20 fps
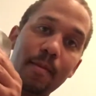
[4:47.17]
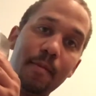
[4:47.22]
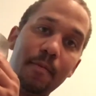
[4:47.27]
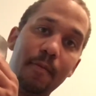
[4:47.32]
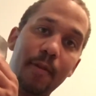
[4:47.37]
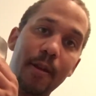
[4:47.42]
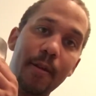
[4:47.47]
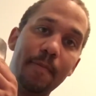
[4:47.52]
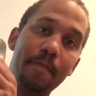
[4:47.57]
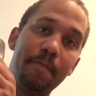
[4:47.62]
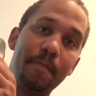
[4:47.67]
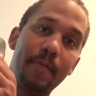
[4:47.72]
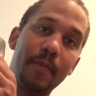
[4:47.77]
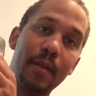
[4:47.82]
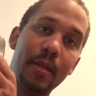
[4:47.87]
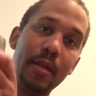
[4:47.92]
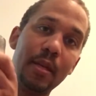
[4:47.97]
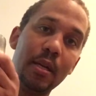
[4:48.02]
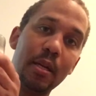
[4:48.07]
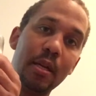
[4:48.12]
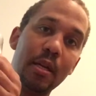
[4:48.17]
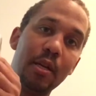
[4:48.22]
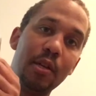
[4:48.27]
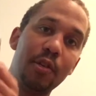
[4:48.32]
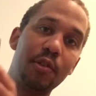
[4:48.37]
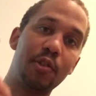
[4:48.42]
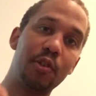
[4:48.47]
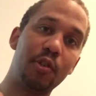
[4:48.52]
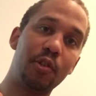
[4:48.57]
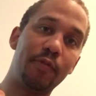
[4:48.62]
Right?
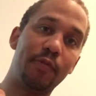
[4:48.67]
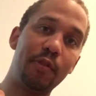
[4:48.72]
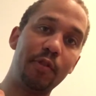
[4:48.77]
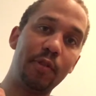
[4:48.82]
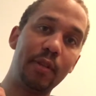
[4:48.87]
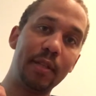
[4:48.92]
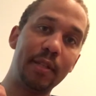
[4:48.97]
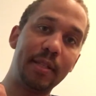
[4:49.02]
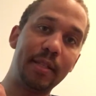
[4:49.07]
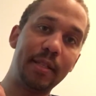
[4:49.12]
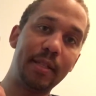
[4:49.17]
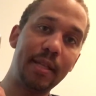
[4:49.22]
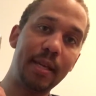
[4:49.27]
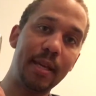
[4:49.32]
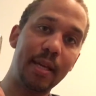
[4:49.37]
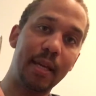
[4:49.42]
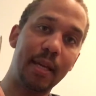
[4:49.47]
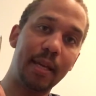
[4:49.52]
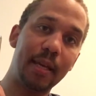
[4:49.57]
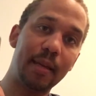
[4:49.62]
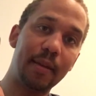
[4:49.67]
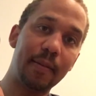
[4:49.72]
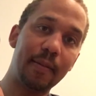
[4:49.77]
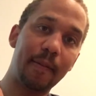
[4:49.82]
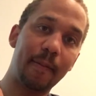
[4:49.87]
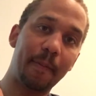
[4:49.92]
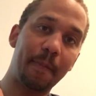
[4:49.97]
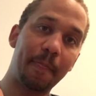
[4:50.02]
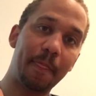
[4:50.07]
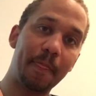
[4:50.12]
So if you can see,
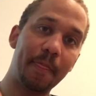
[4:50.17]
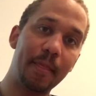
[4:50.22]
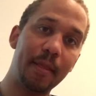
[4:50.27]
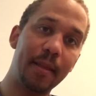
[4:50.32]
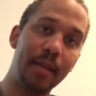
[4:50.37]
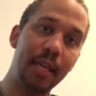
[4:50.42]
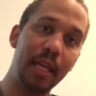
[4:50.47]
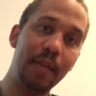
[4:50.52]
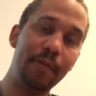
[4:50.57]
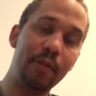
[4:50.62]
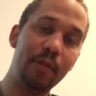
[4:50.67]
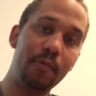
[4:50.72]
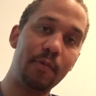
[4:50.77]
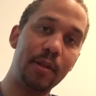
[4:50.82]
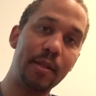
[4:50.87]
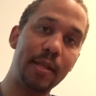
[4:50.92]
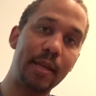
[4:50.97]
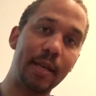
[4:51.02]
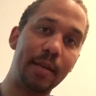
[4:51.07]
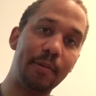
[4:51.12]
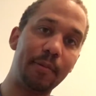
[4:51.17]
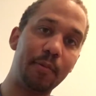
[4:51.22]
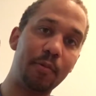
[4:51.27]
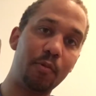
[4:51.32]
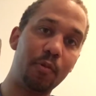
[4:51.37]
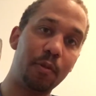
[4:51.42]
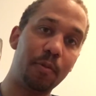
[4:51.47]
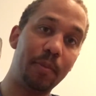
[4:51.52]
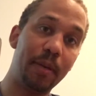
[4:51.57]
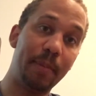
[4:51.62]
even when that
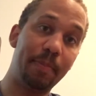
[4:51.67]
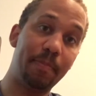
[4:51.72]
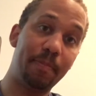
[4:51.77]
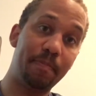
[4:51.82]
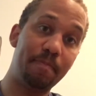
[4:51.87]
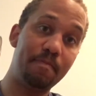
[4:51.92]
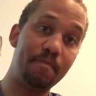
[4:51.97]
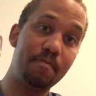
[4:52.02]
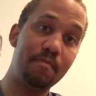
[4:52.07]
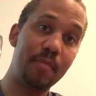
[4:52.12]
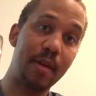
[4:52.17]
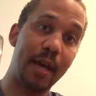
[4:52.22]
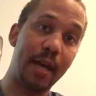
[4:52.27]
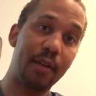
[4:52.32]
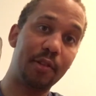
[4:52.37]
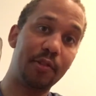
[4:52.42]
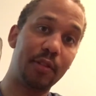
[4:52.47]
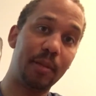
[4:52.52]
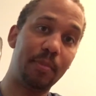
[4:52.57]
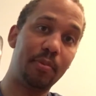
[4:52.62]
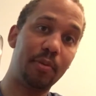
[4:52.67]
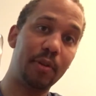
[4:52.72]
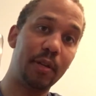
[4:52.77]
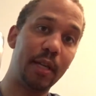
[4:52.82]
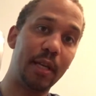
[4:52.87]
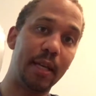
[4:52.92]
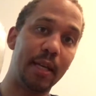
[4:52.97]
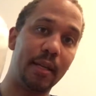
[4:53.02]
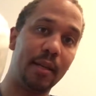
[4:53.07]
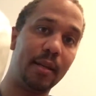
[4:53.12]
will be actually put
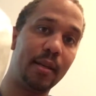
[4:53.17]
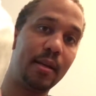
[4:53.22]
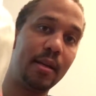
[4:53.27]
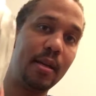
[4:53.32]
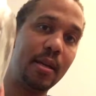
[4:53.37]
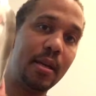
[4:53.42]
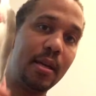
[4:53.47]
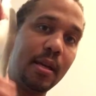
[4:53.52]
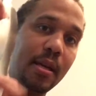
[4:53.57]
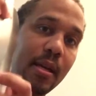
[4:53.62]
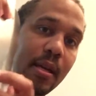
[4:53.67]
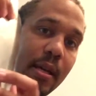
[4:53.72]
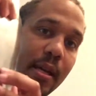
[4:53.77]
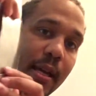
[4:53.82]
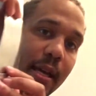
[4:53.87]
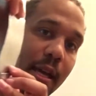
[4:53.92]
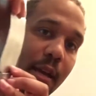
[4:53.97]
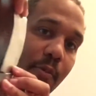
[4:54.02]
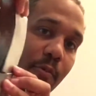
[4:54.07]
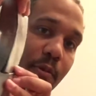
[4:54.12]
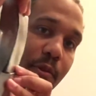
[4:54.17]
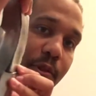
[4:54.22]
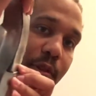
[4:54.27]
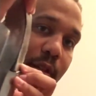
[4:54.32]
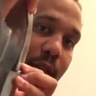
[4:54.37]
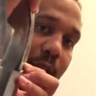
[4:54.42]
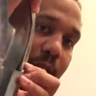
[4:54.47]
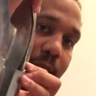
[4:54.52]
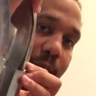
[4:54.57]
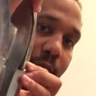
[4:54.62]
in, it will
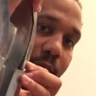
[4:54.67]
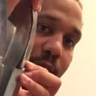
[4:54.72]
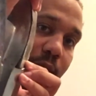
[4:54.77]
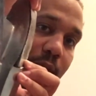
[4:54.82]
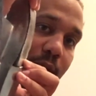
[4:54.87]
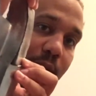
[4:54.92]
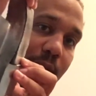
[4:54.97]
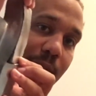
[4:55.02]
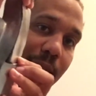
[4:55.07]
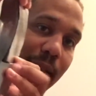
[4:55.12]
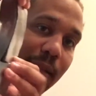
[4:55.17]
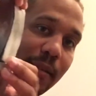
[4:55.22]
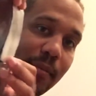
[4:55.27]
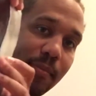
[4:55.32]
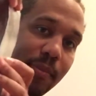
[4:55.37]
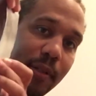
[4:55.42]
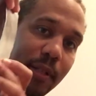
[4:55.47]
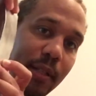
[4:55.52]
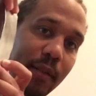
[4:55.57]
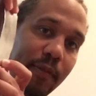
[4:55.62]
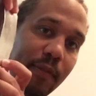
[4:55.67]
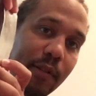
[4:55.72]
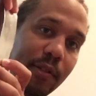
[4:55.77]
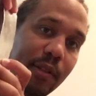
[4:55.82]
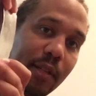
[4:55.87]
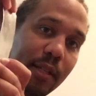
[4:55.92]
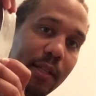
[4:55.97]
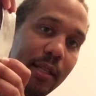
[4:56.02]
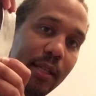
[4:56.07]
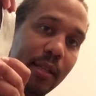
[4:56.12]
never sit completely flush.
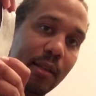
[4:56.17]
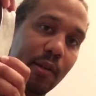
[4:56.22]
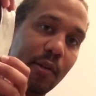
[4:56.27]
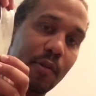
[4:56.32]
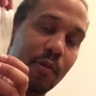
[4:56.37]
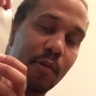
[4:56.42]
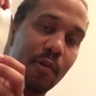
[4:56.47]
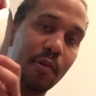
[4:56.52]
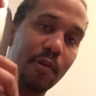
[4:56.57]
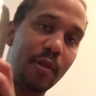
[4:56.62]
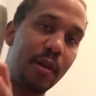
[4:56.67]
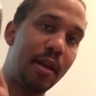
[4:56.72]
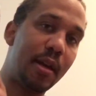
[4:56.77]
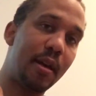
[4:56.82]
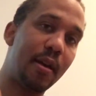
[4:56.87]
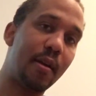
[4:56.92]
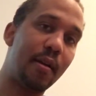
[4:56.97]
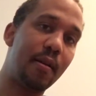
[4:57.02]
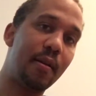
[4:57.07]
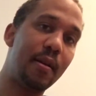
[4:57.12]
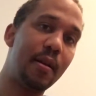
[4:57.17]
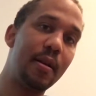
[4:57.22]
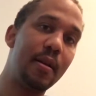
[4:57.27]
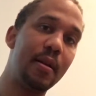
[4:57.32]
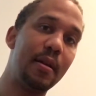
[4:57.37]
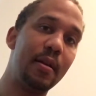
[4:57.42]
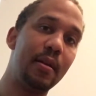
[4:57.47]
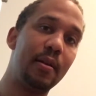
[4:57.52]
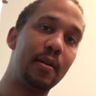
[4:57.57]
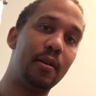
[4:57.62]
You can see the corner there.
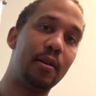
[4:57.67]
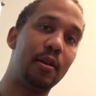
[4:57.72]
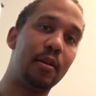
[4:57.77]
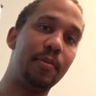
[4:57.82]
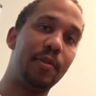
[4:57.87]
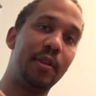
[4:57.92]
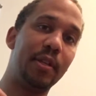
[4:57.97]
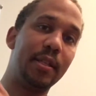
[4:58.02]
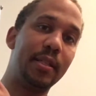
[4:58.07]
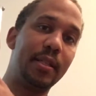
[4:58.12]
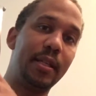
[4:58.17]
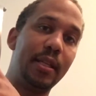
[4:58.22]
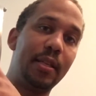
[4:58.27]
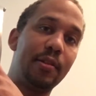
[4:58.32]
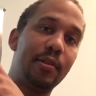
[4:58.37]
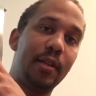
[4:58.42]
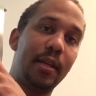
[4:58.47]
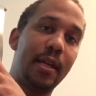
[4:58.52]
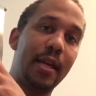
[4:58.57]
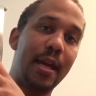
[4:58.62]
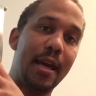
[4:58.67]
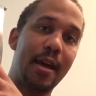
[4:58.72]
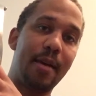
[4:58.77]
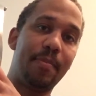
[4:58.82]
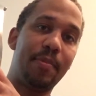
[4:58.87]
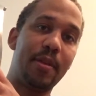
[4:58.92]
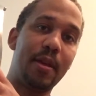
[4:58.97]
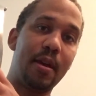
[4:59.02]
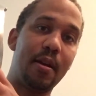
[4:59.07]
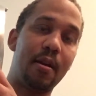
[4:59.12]
You can see there's a
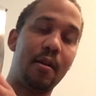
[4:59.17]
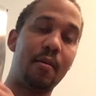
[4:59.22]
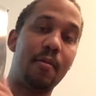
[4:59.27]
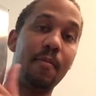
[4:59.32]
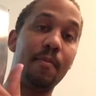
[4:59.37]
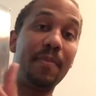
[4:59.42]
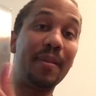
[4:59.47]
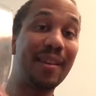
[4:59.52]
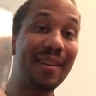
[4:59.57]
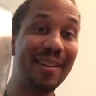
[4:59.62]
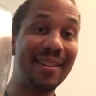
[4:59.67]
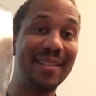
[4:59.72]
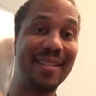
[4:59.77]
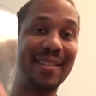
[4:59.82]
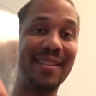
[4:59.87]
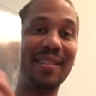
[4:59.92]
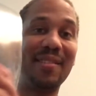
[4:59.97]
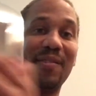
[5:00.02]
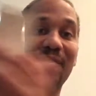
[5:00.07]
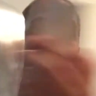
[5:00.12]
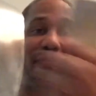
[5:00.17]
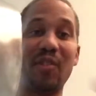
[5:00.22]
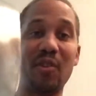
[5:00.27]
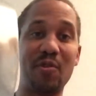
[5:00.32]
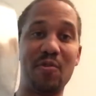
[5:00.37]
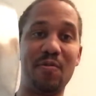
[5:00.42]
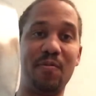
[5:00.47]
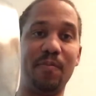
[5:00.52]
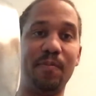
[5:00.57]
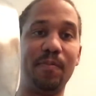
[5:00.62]
gap there because this is
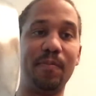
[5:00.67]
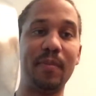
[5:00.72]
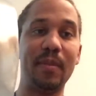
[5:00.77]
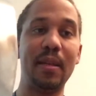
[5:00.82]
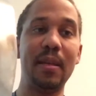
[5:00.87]
foam.